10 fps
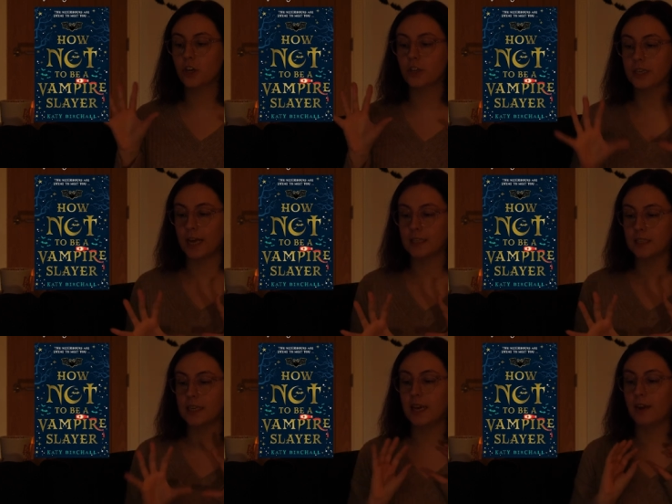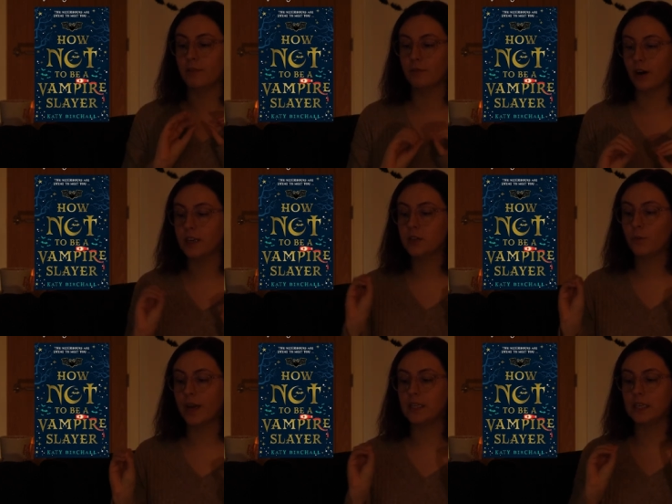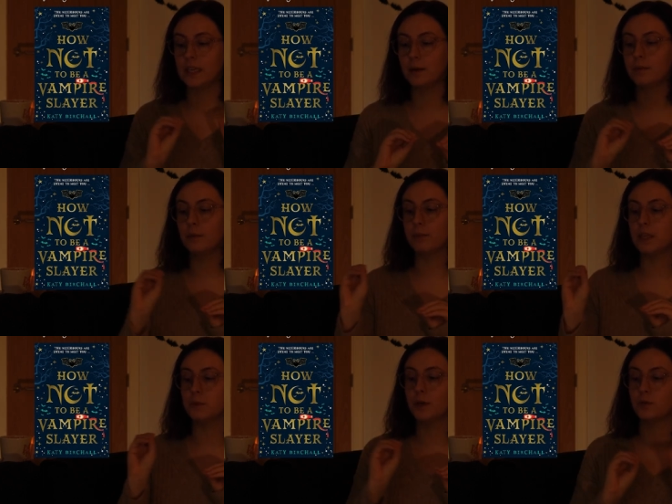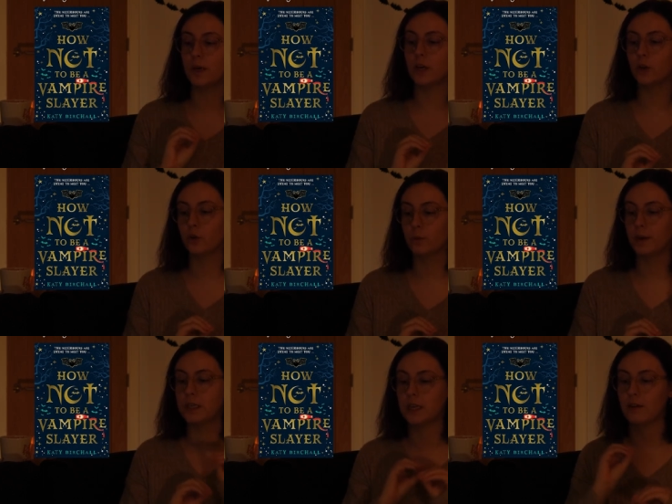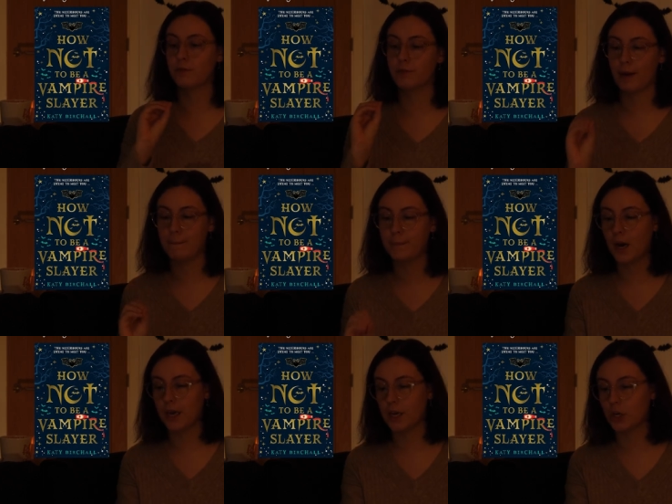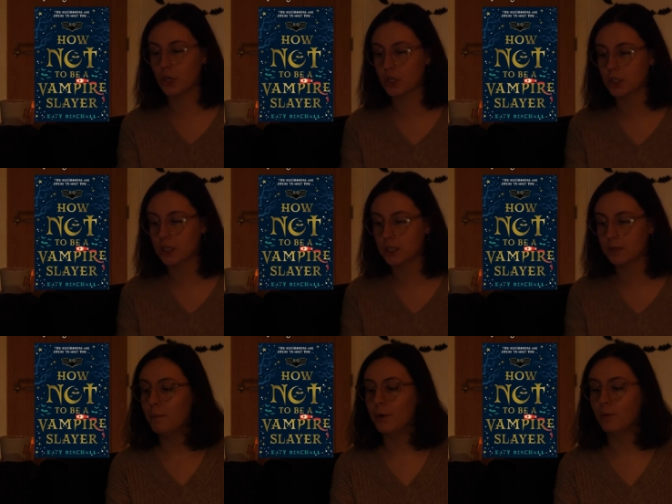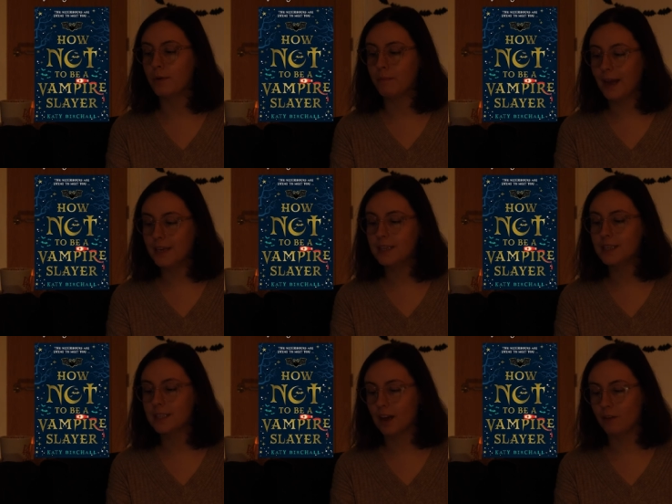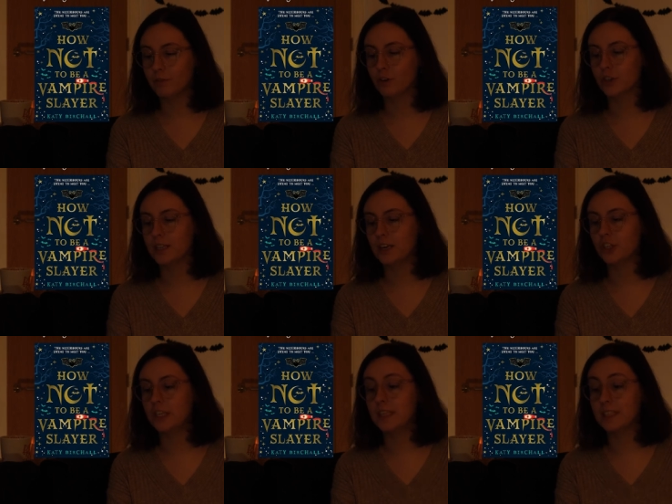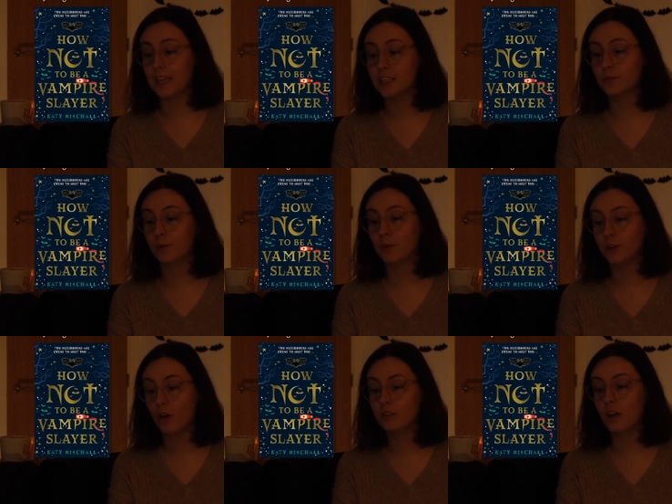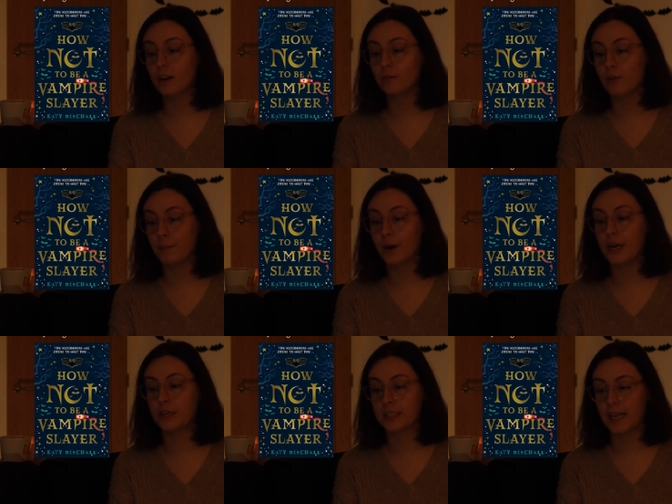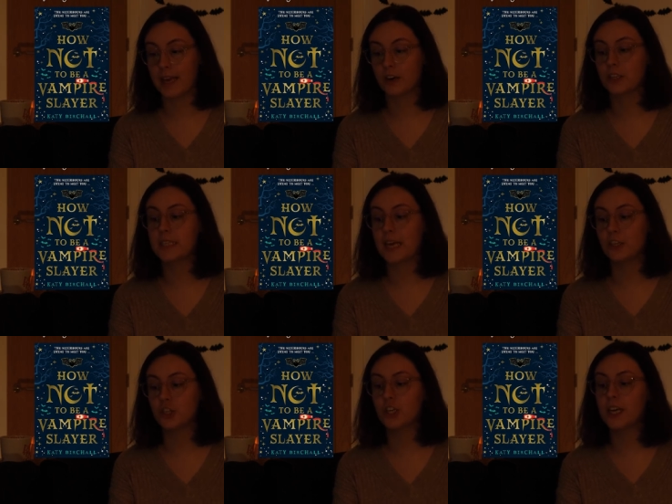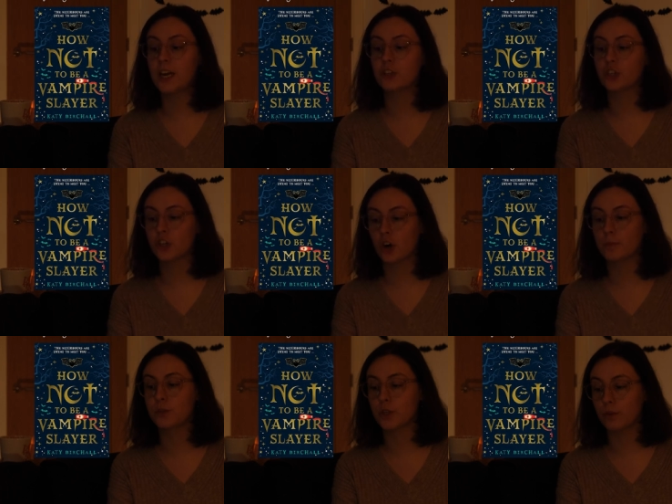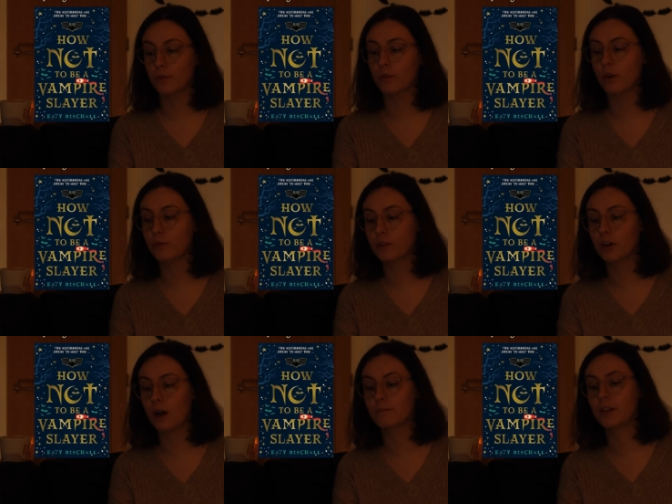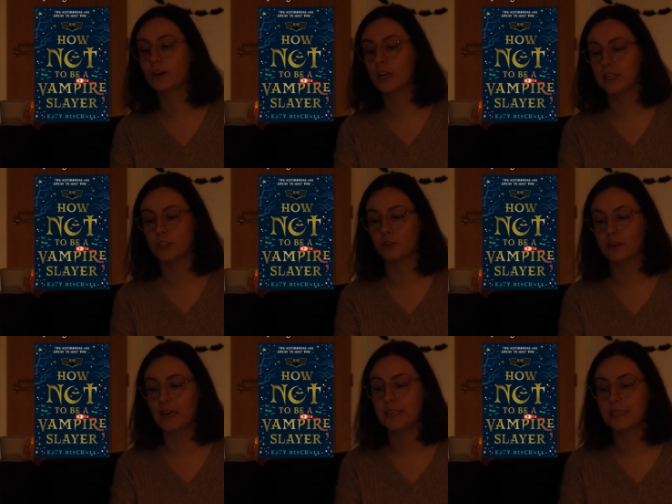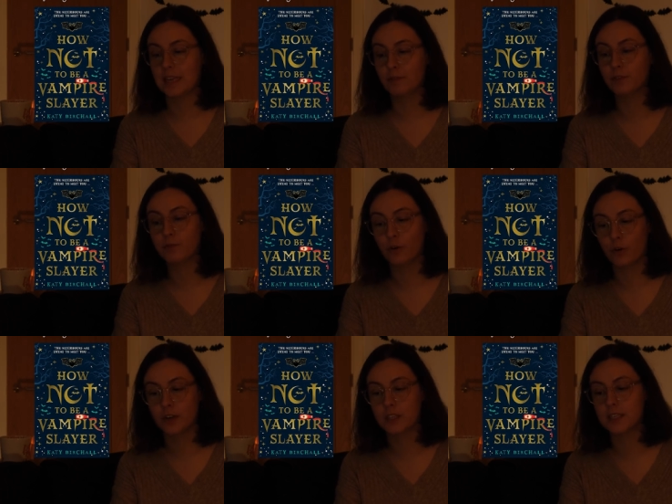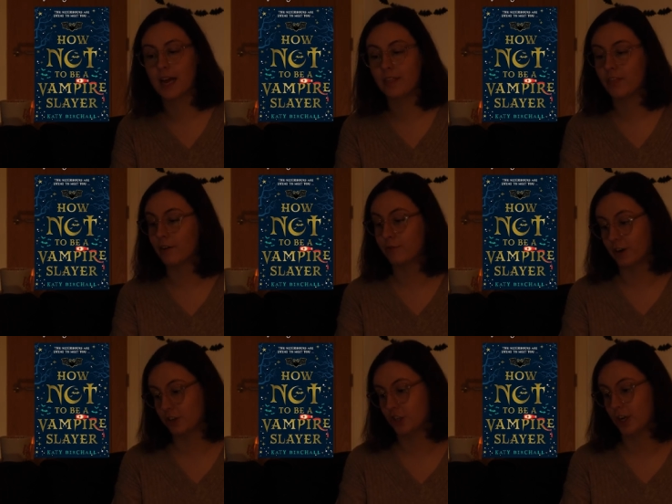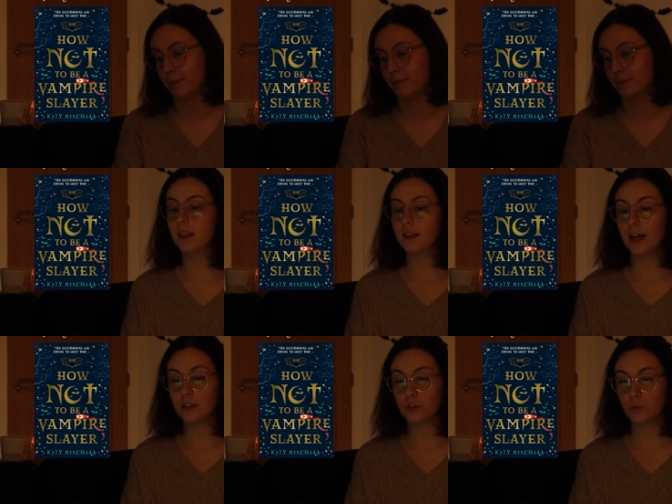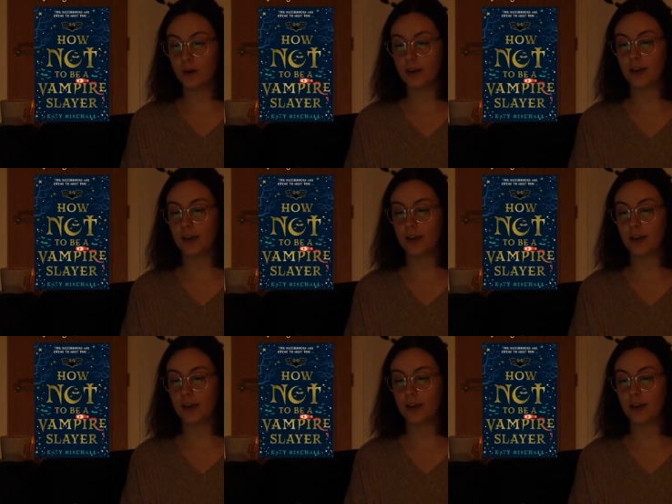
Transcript: her destiny and find a way to keep the peace between humans and vampires? But when Maggie discovers that she descends from a long line of vampire slayers, can she and Sharptooth overcome their history and save the forest and their friendship? The last one